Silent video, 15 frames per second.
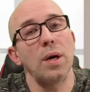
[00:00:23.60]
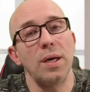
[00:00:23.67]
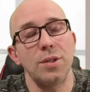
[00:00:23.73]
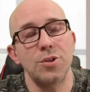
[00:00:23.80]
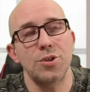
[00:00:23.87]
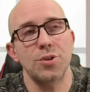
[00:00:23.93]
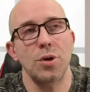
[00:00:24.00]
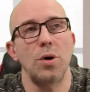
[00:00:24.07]

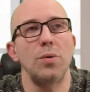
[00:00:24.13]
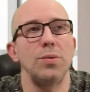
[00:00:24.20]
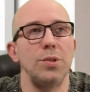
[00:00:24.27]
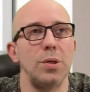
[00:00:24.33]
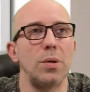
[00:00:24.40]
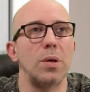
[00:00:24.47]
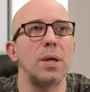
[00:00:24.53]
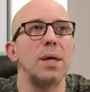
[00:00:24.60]
and show
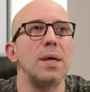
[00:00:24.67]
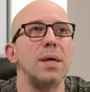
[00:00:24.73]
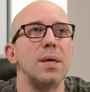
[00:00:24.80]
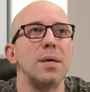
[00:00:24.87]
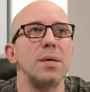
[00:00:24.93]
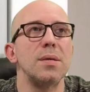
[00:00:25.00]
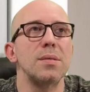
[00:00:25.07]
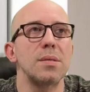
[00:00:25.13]
your
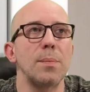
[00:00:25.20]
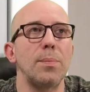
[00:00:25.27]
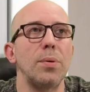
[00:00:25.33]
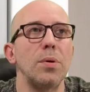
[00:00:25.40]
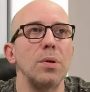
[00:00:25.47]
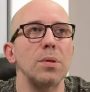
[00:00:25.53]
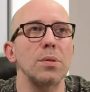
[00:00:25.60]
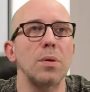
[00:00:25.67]

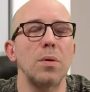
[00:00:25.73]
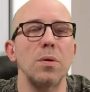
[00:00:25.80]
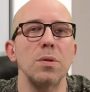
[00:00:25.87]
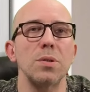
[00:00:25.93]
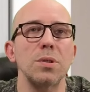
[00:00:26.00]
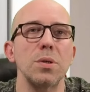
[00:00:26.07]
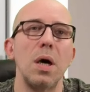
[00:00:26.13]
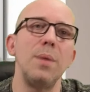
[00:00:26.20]
support.
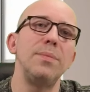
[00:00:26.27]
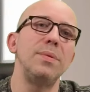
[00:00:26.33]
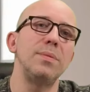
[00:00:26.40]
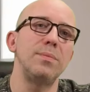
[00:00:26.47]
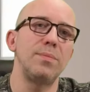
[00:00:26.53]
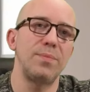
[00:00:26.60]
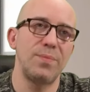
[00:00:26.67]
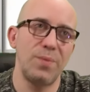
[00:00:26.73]
Also,
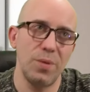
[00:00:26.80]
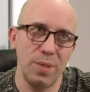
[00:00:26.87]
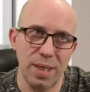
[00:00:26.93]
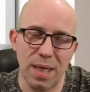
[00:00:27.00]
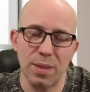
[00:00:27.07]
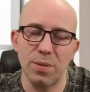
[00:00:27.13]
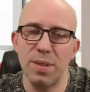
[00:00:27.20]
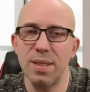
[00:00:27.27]
for
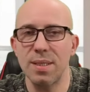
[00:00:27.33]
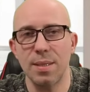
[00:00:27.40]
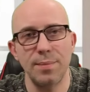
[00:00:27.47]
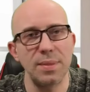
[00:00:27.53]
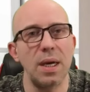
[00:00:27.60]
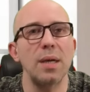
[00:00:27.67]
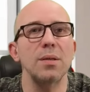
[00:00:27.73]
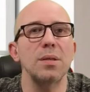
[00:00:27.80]
that reason, I'm
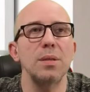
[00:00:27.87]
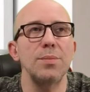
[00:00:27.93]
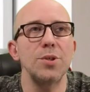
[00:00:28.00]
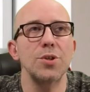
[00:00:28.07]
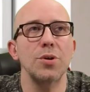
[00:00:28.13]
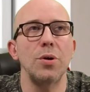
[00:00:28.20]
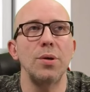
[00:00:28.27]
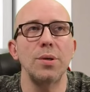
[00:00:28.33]
not going to be
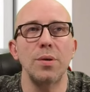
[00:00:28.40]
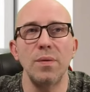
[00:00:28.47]
showing